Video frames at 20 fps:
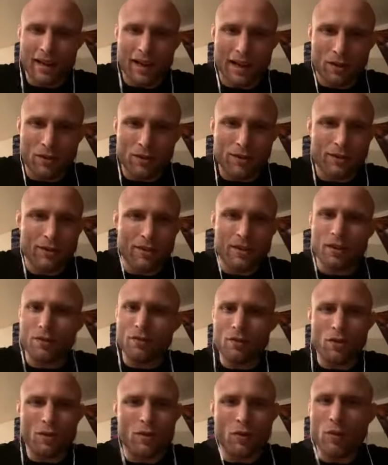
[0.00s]
out in the
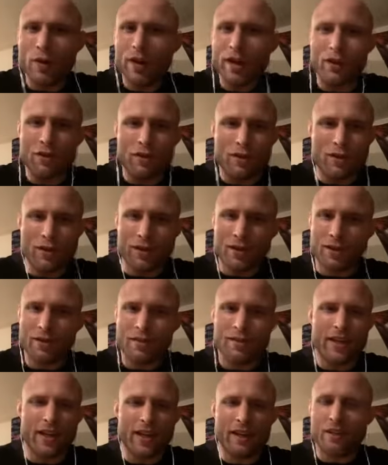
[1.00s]
wrong way or
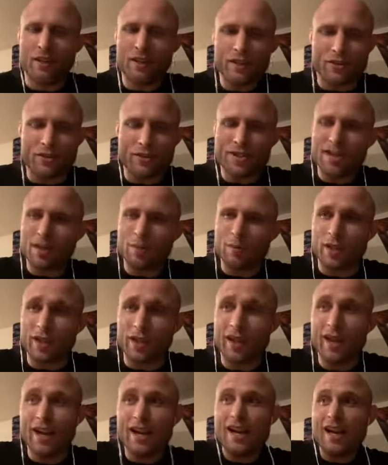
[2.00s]
getting hurt or
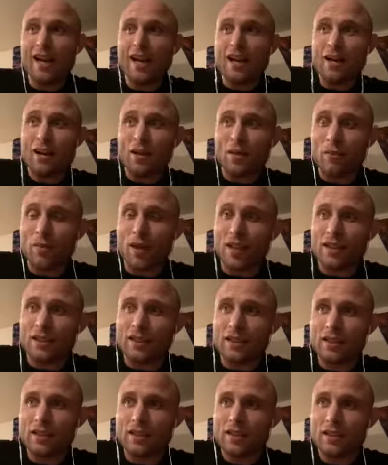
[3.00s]
something. But
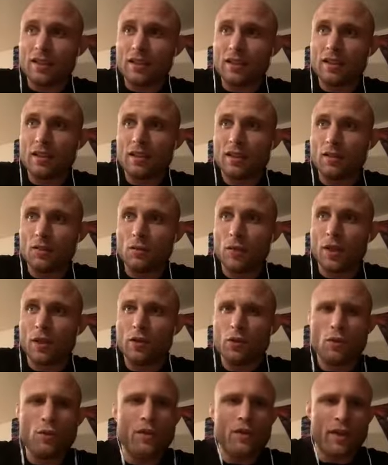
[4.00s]
we
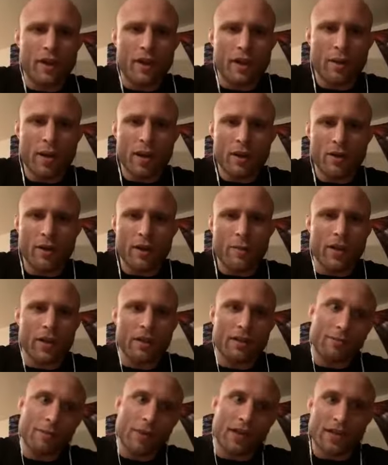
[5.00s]
do think about it. I mean,
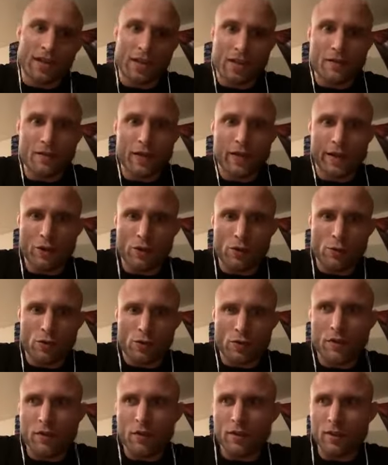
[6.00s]
my last fight I
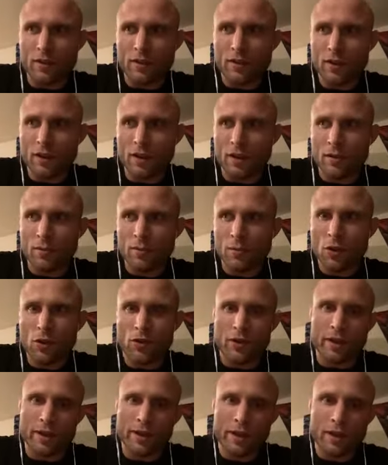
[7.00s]
almost fought
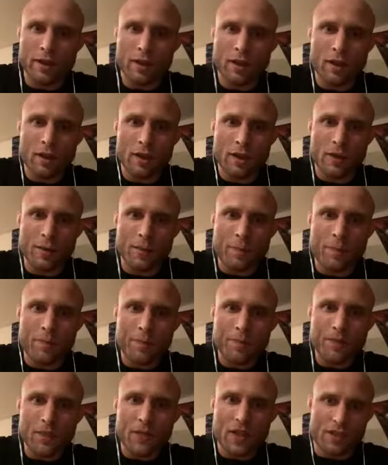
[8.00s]
Corey
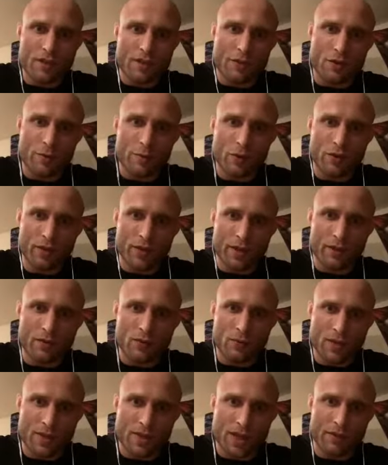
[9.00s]
because his opponent
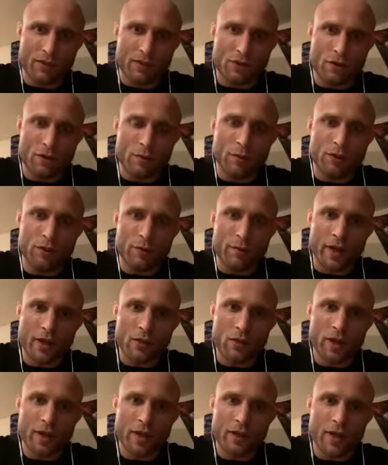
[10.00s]
was having trouble to make
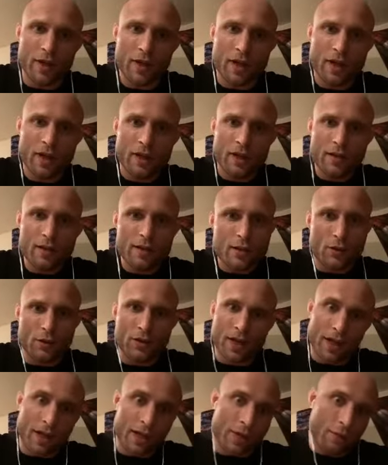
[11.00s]
weight. So
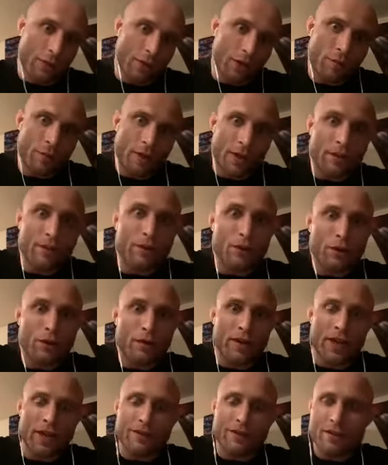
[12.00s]
they asked me to make
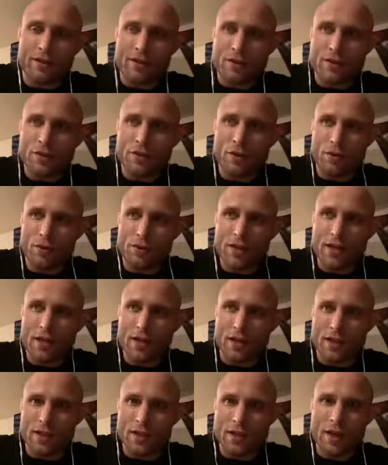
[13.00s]
205 versus
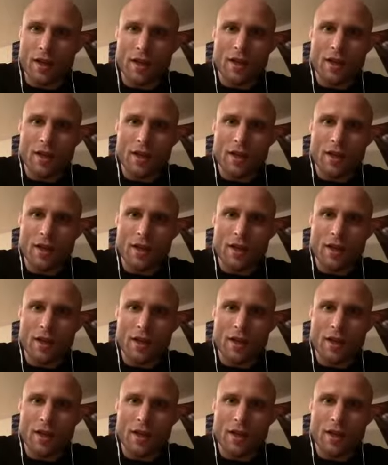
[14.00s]
206.